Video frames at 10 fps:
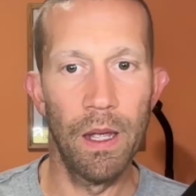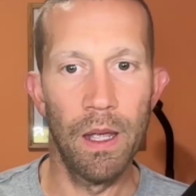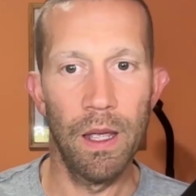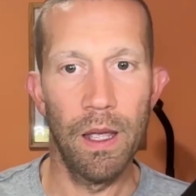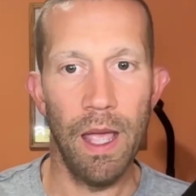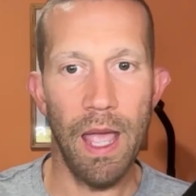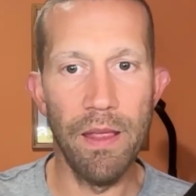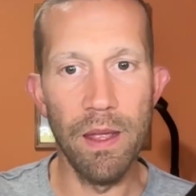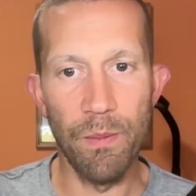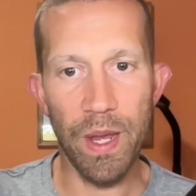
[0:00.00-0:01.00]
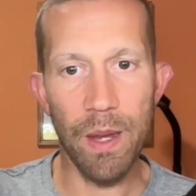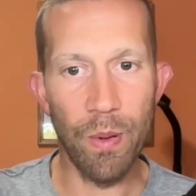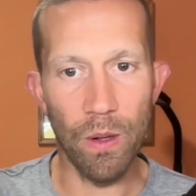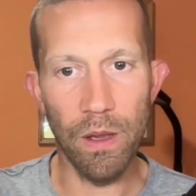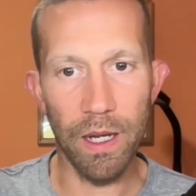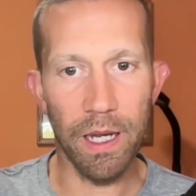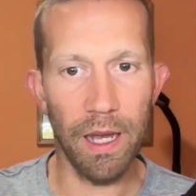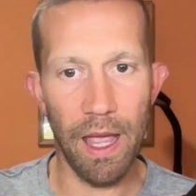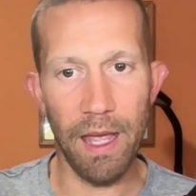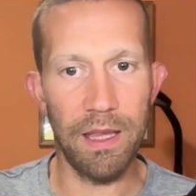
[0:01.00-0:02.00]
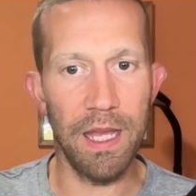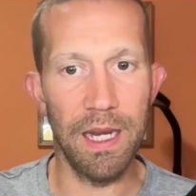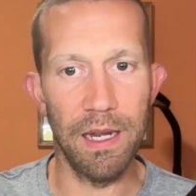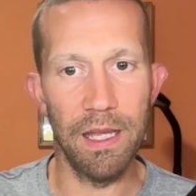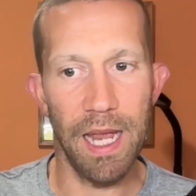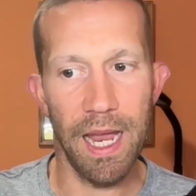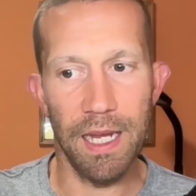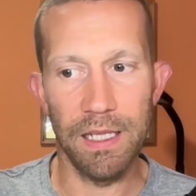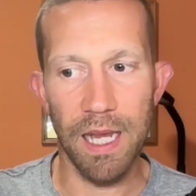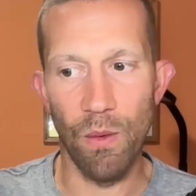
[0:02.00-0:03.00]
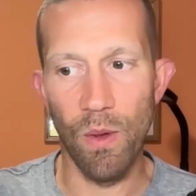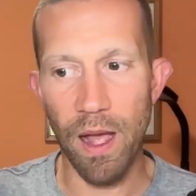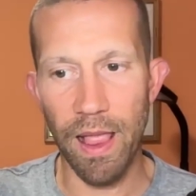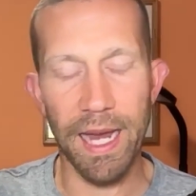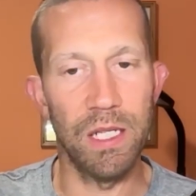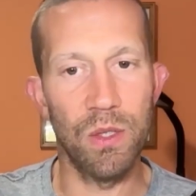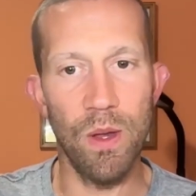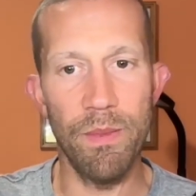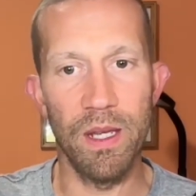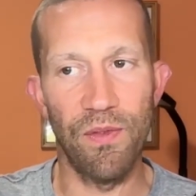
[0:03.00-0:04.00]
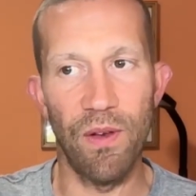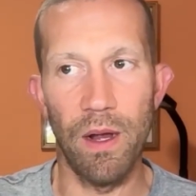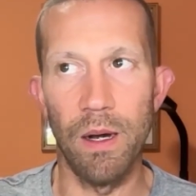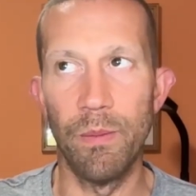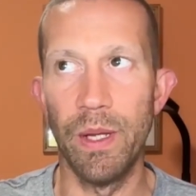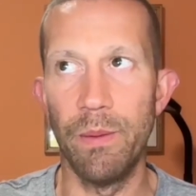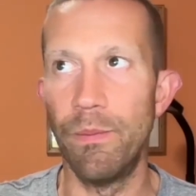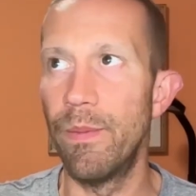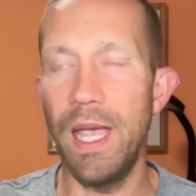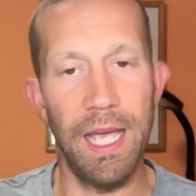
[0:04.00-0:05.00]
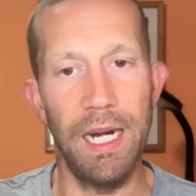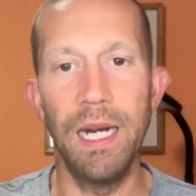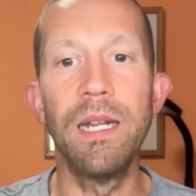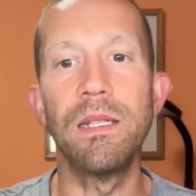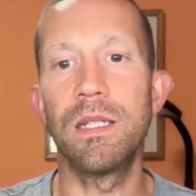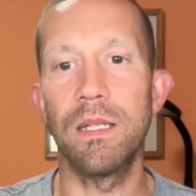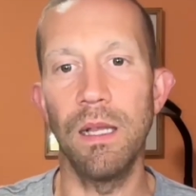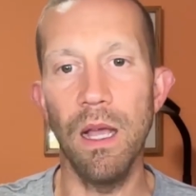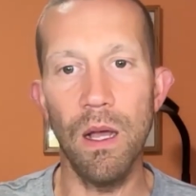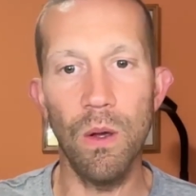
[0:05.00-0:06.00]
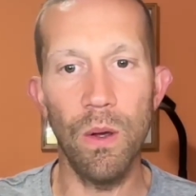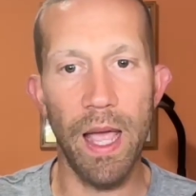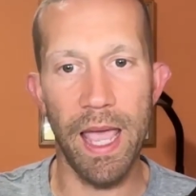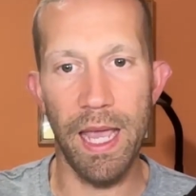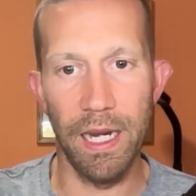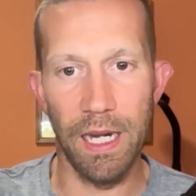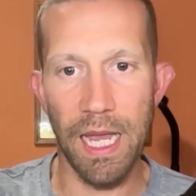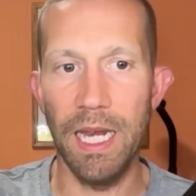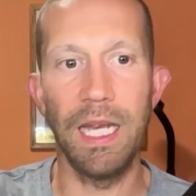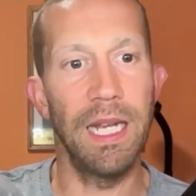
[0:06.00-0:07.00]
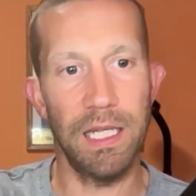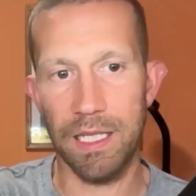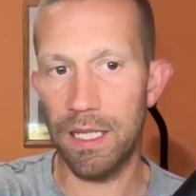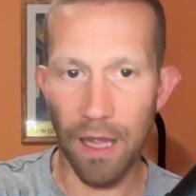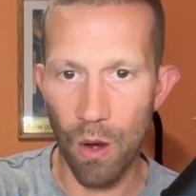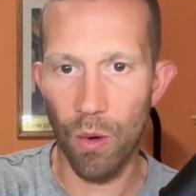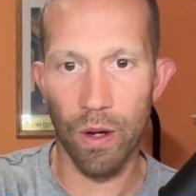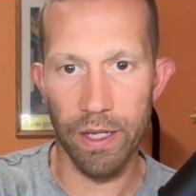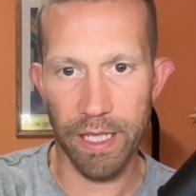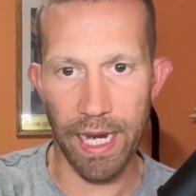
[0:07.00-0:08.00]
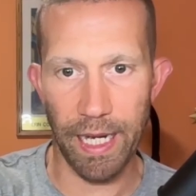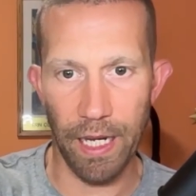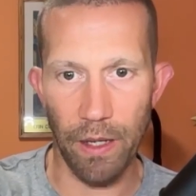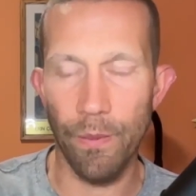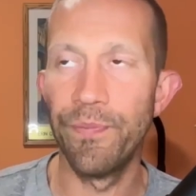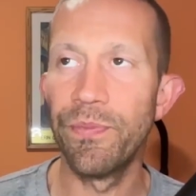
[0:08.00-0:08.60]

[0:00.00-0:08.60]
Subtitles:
Mm-hmm. And then people look at the end of the day and say, well, I can swim this far, but man, it is slow and it gets slower as I go.